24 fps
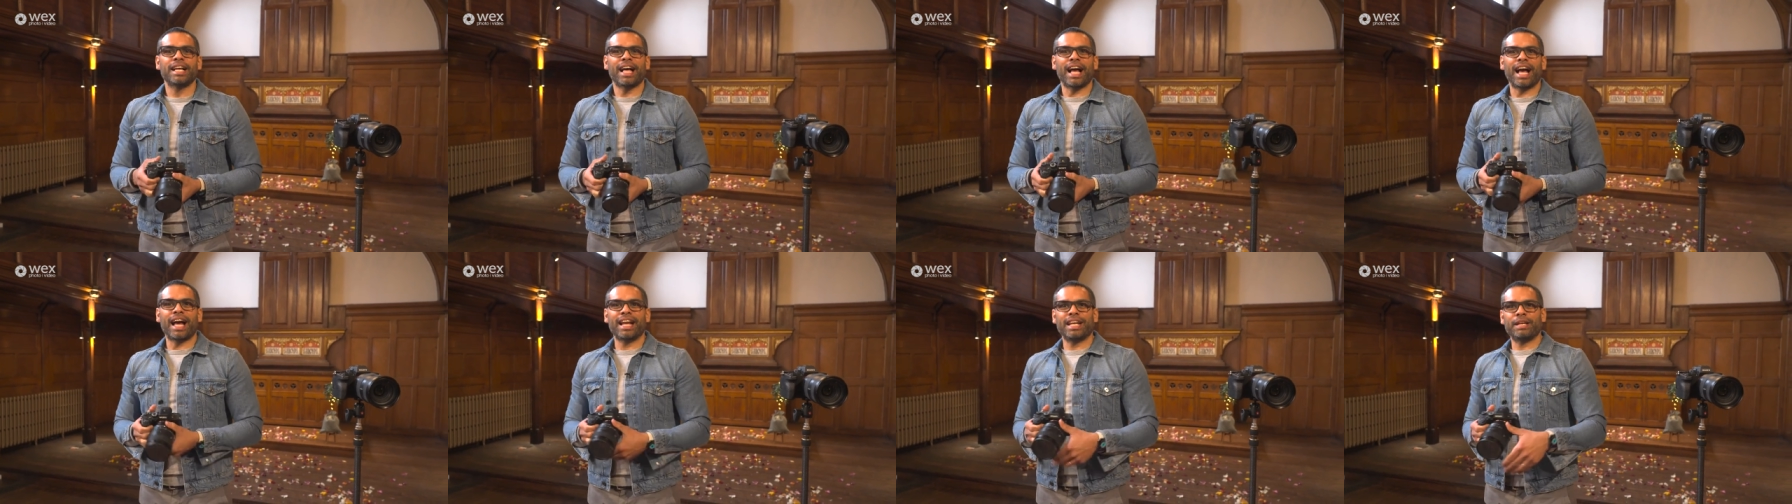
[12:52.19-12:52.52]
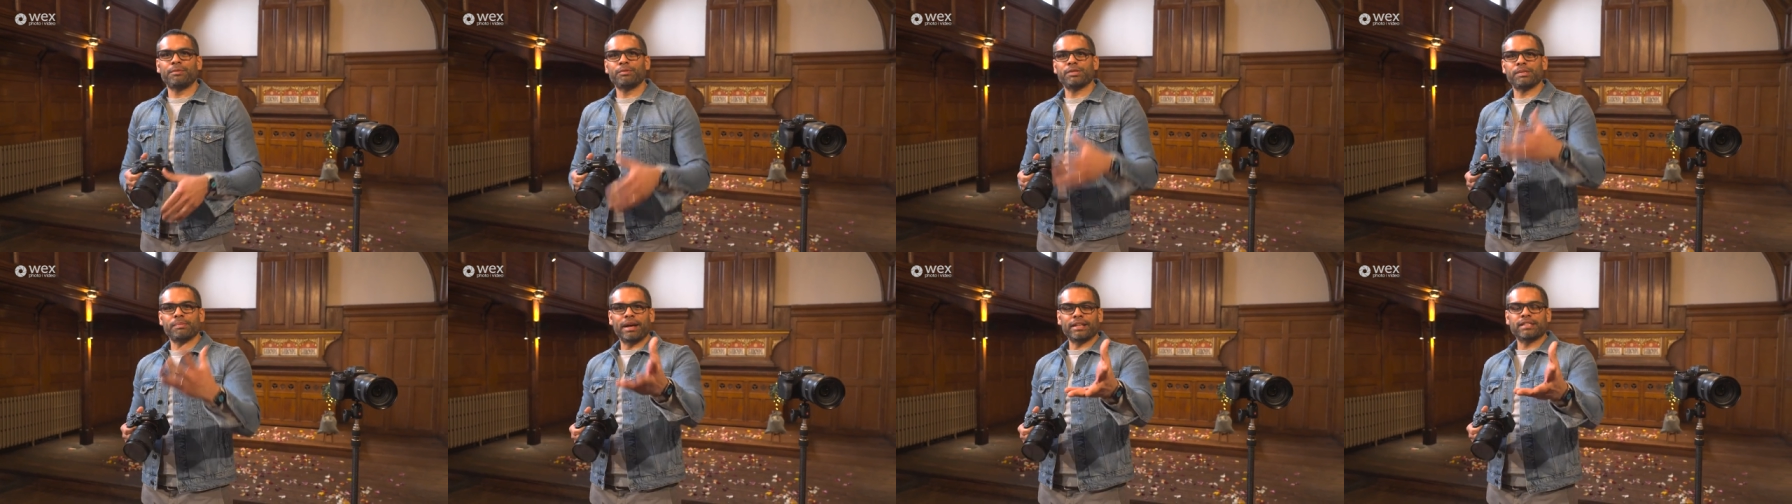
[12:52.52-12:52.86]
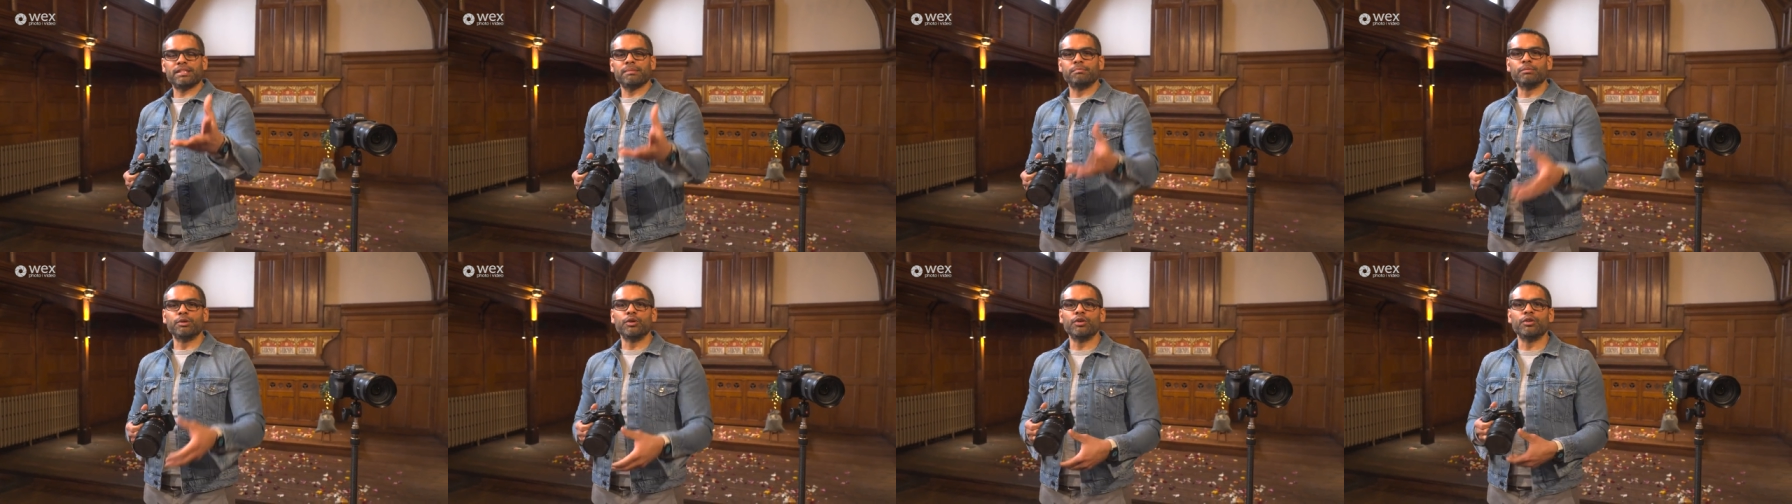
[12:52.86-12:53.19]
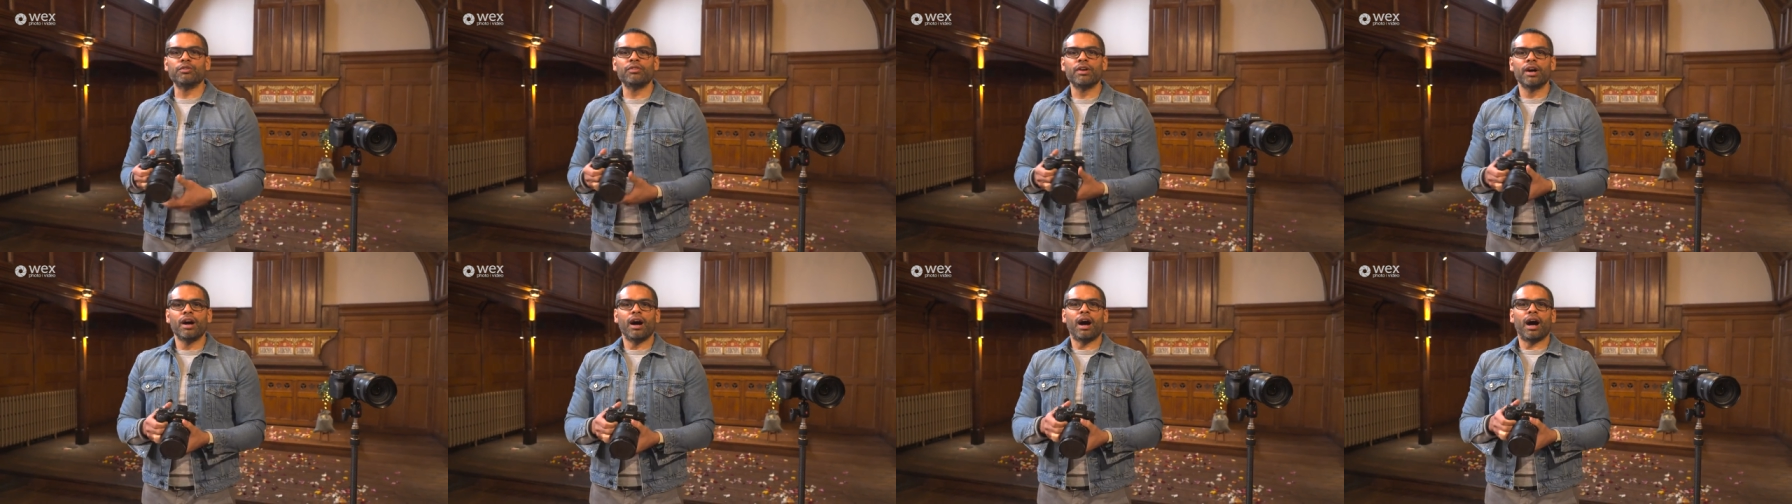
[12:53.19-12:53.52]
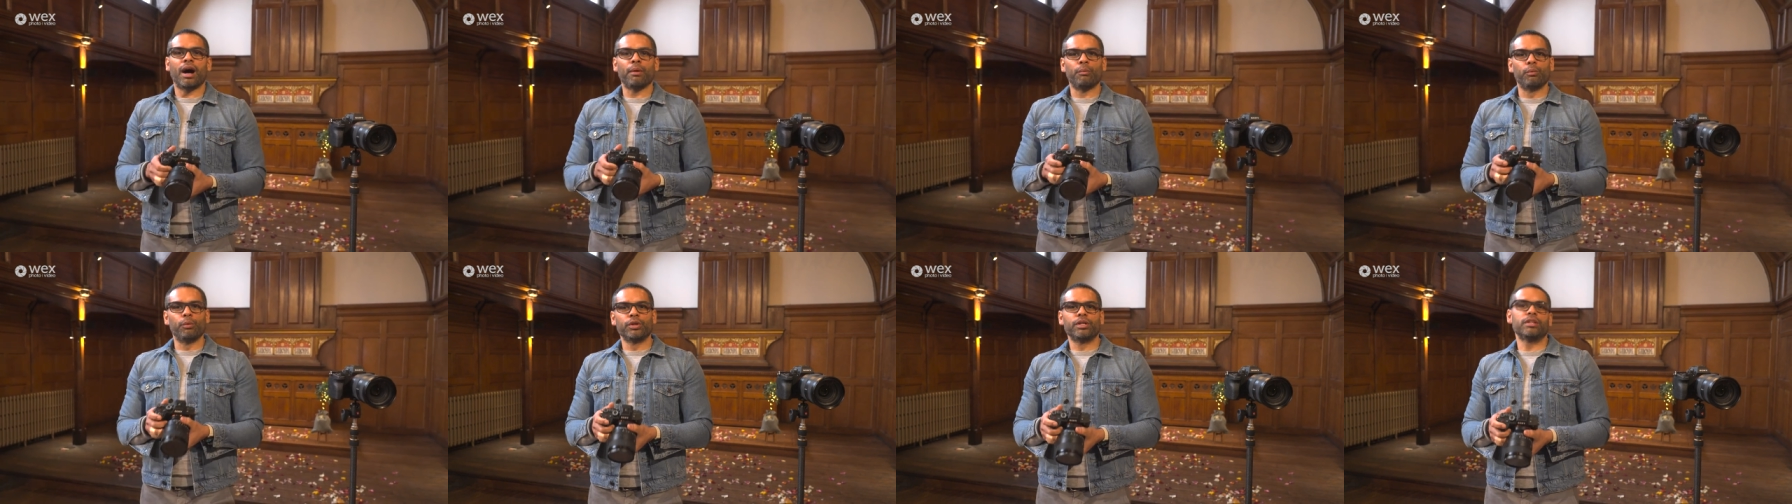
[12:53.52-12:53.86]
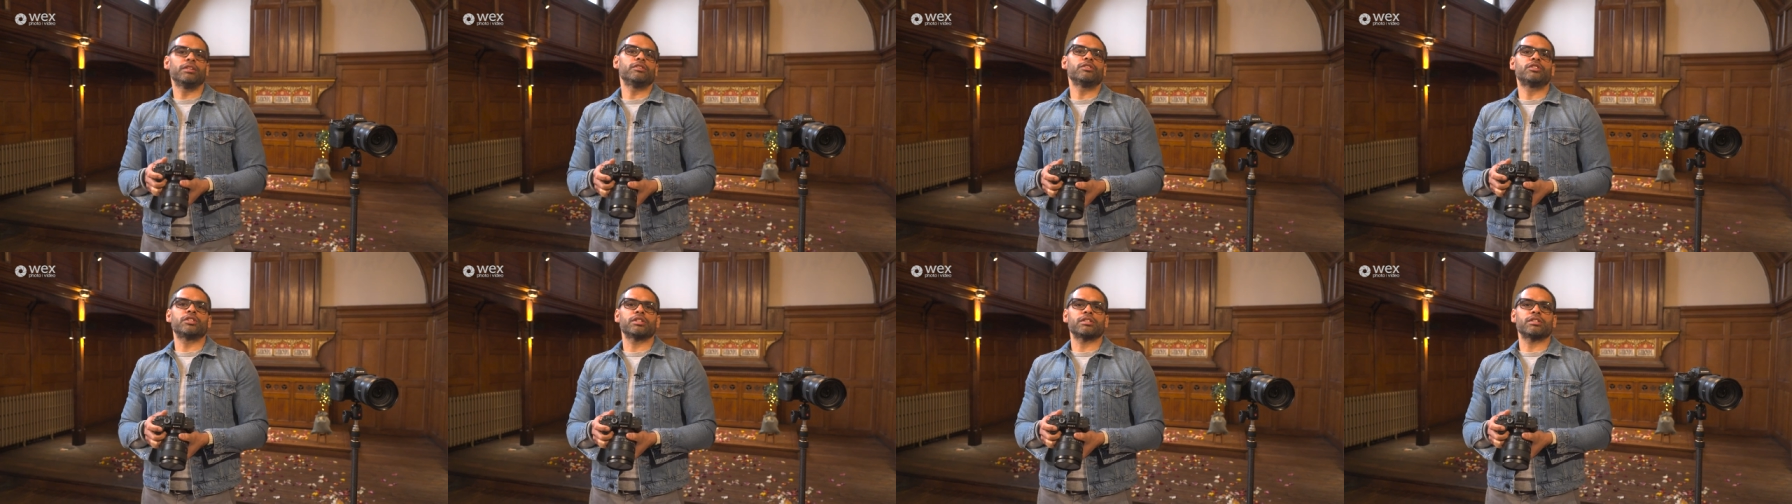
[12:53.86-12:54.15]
and he was about to move, I wouldn't